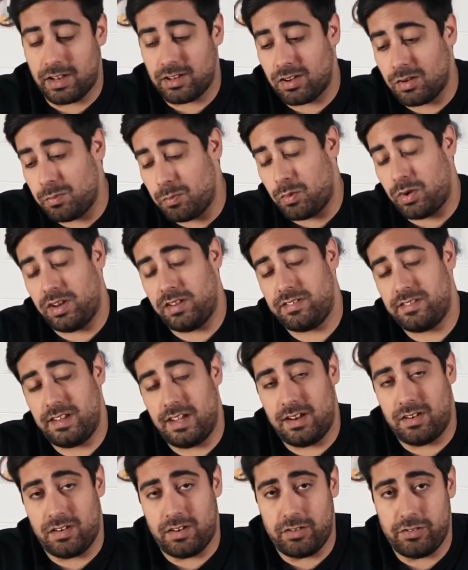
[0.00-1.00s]
I don't want it
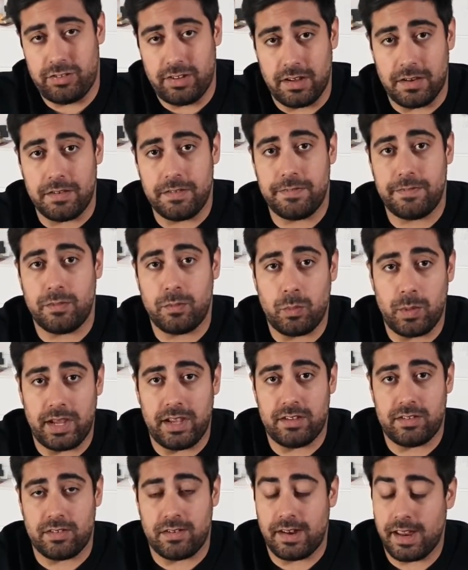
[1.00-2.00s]
sitting on a shelf for
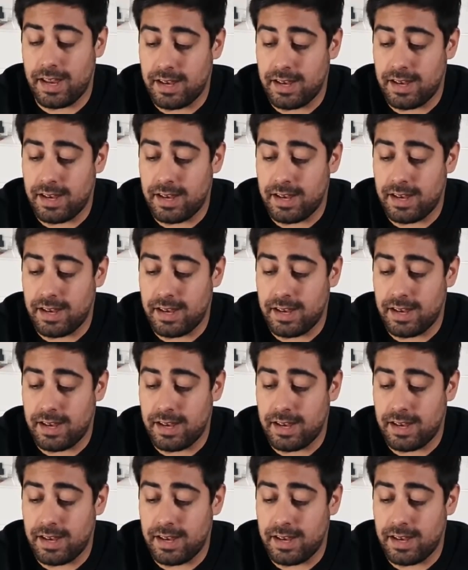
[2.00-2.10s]
weeks on